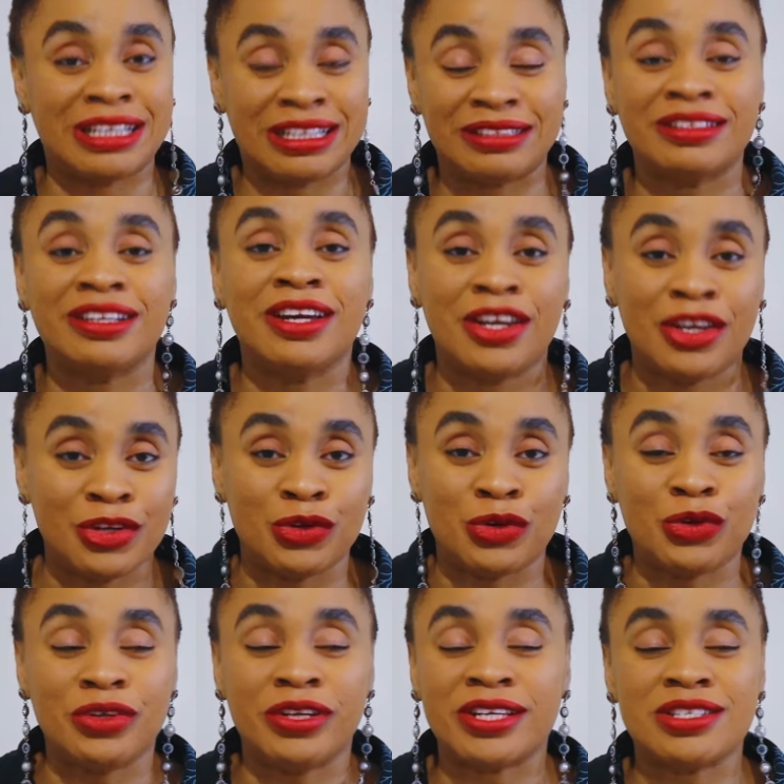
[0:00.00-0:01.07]
and you know,
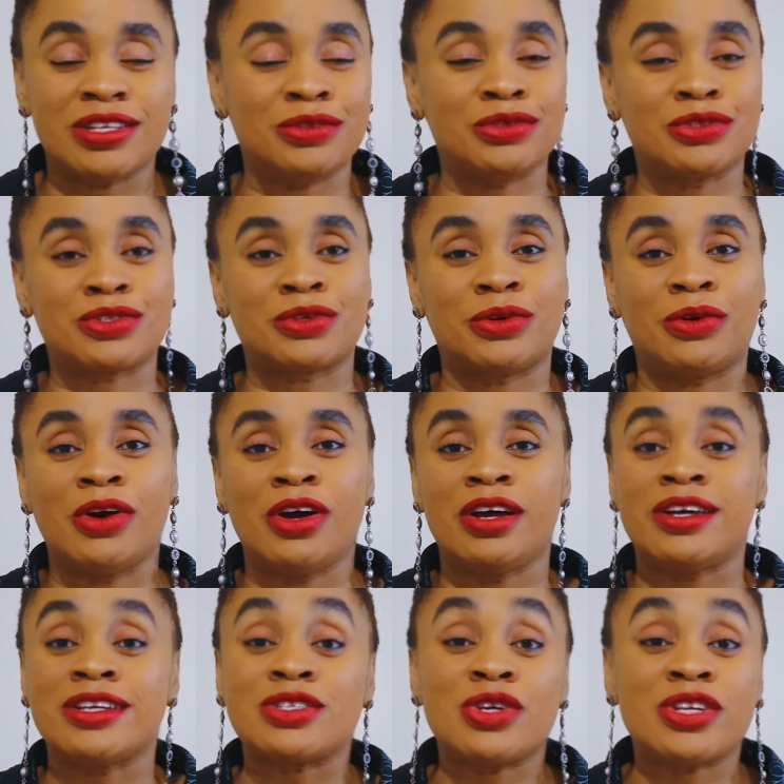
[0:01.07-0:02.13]
you get a good score.
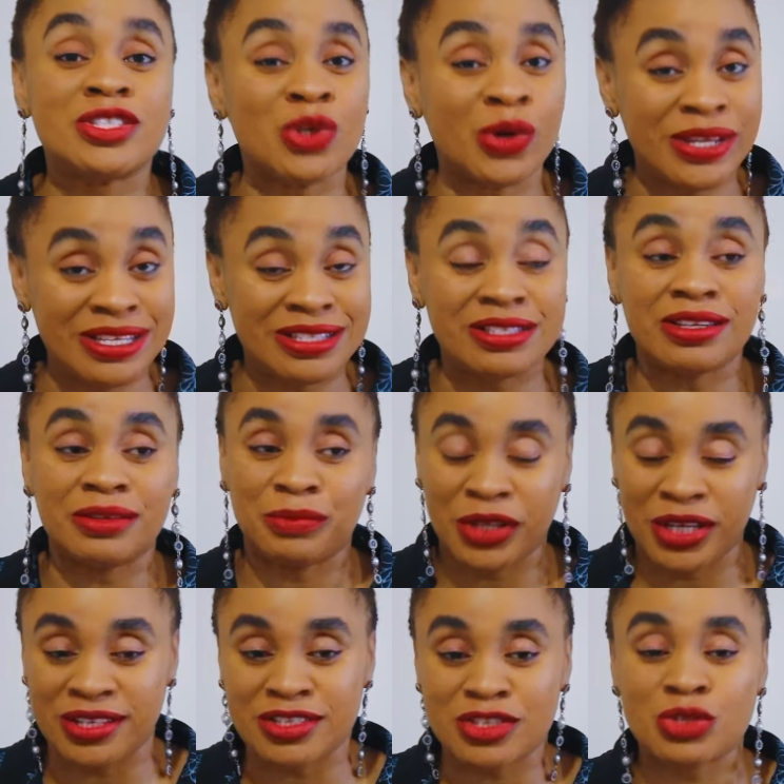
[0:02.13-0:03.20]
So it's not easy
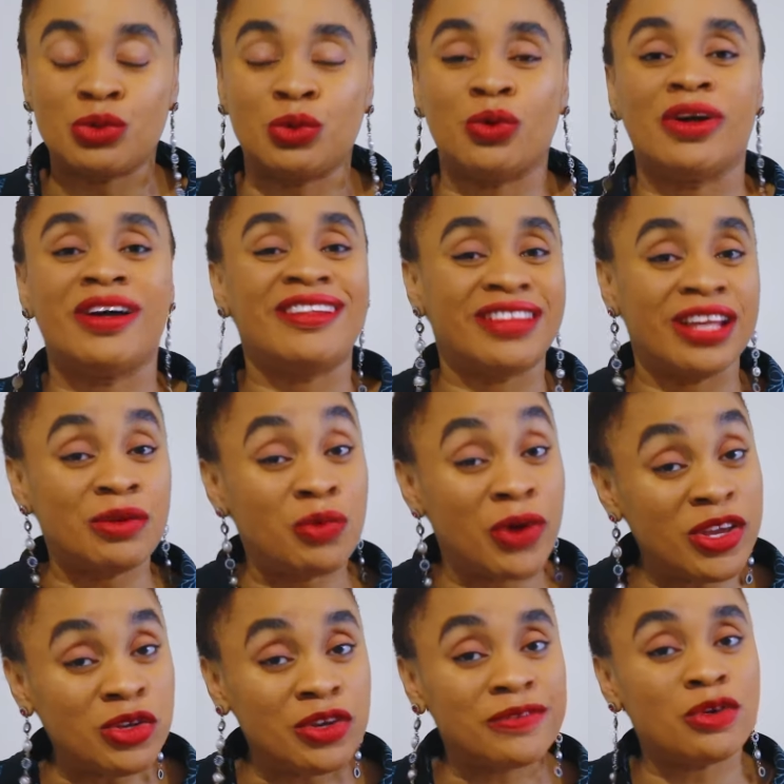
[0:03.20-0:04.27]
in school. Then
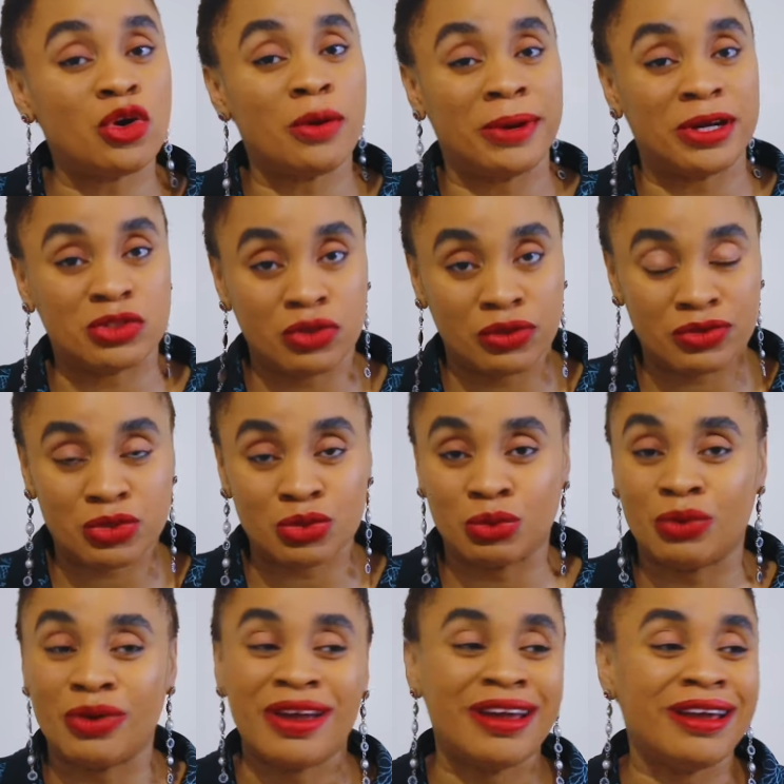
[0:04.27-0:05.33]
when you even come out of
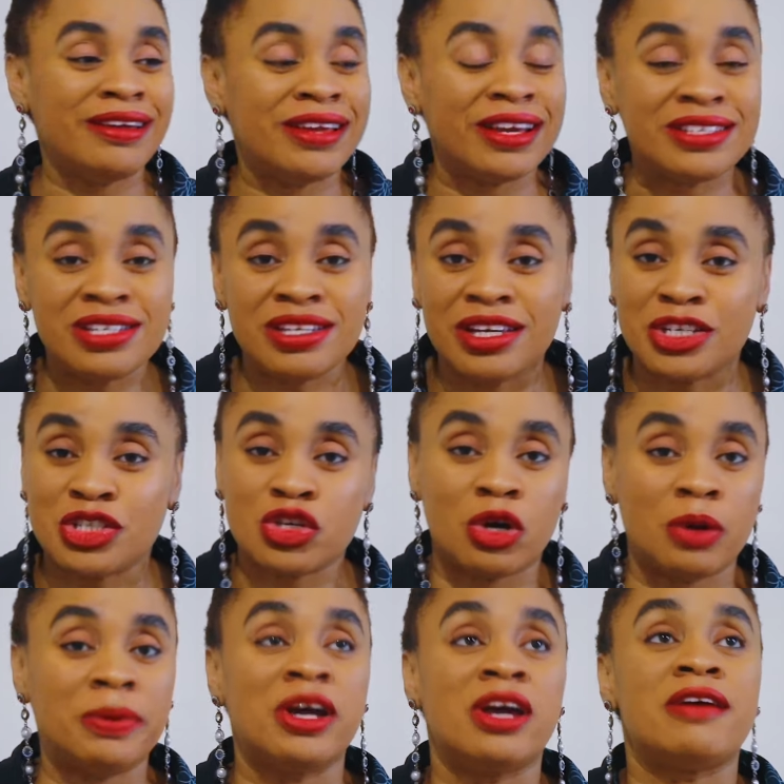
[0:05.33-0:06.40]
school, getting a
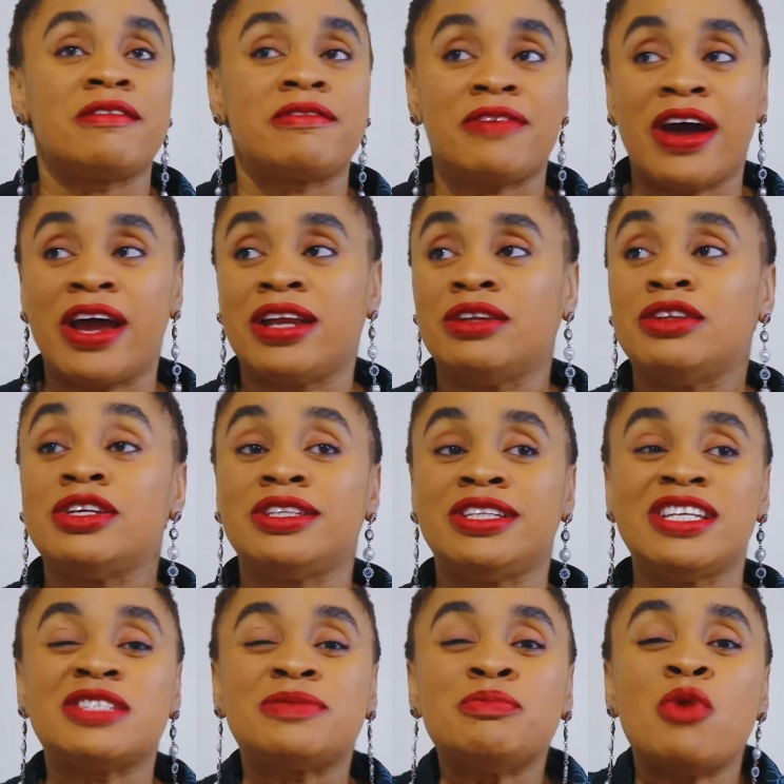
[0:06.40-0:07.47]
job, fine,
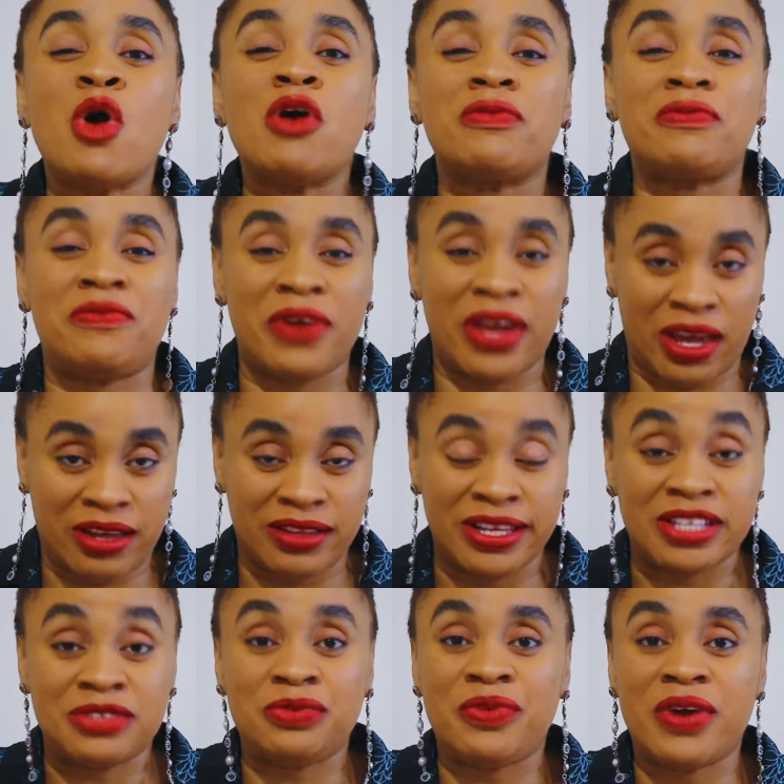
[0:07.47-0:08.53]
is more fair.
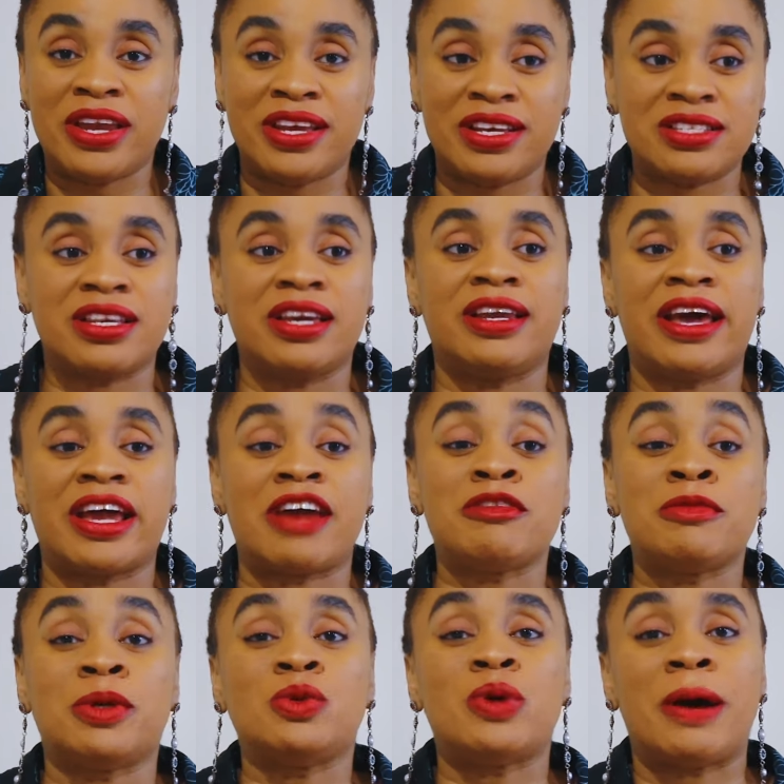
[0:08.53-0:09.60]
There's fairness here. Like,
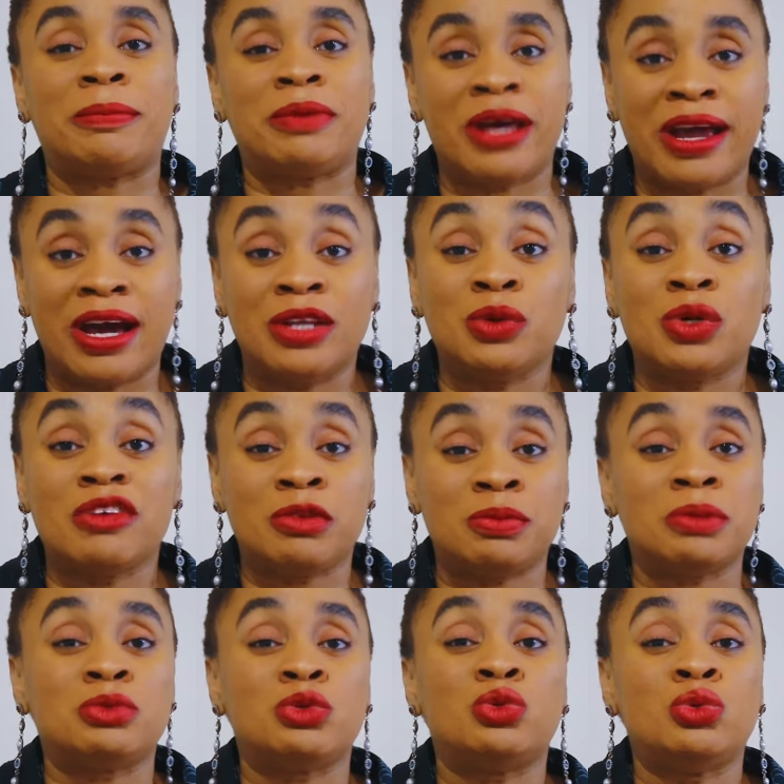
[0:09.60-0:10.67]
everybody will apply, and they'll give to
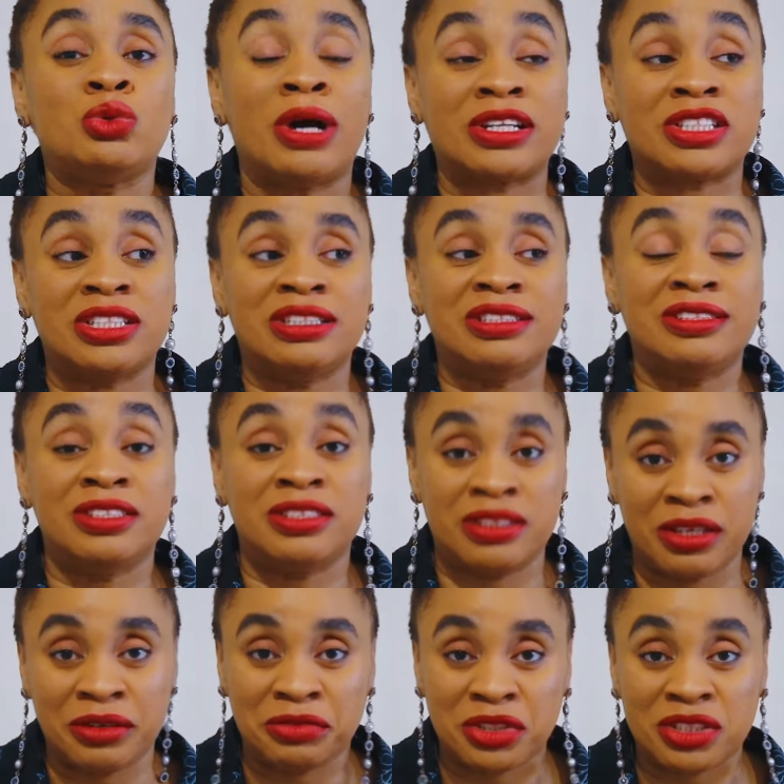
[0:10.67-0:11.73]
people who actually
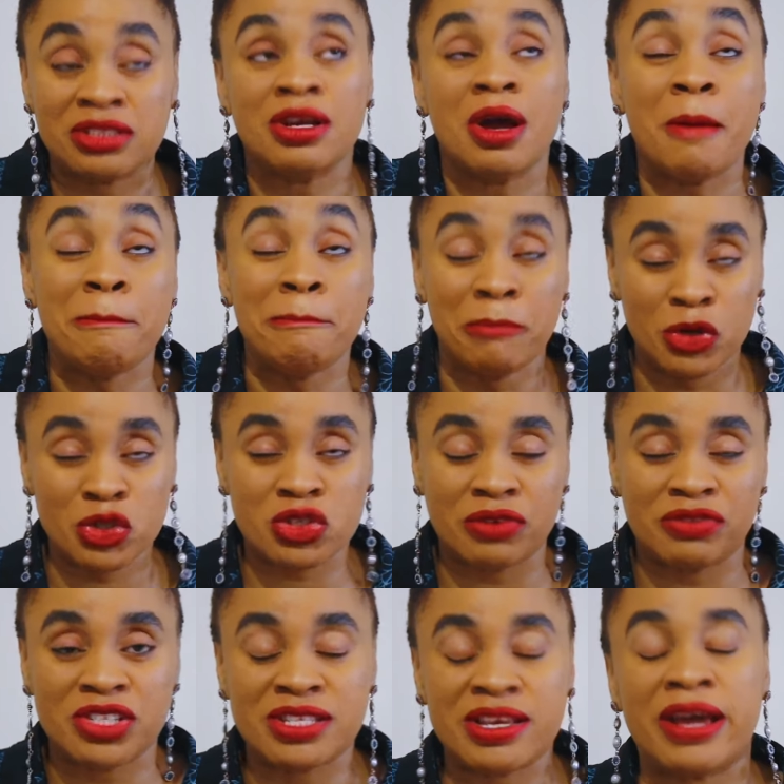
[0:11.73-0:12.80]
deserve it most
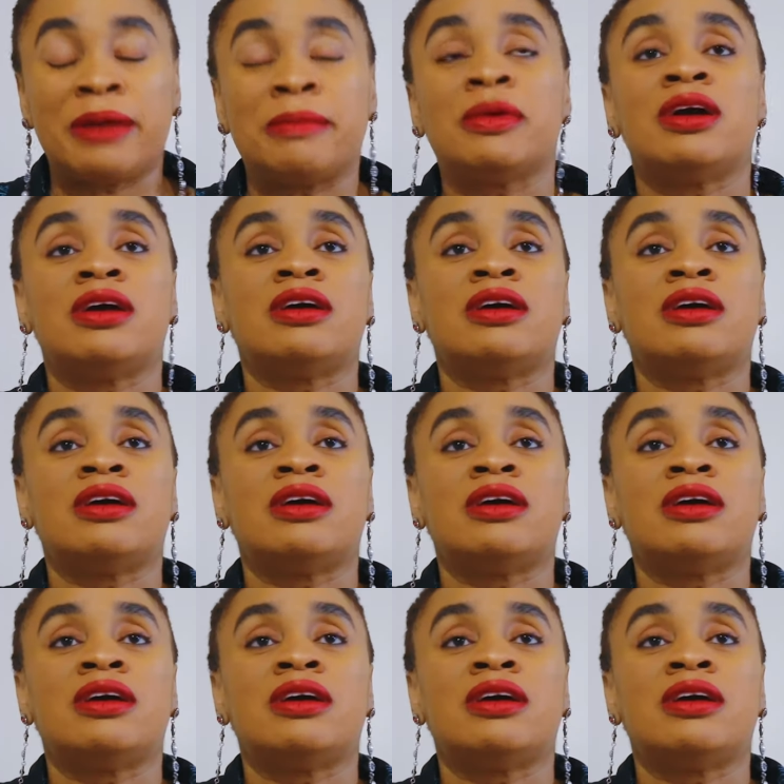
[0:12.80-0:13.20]
of the time,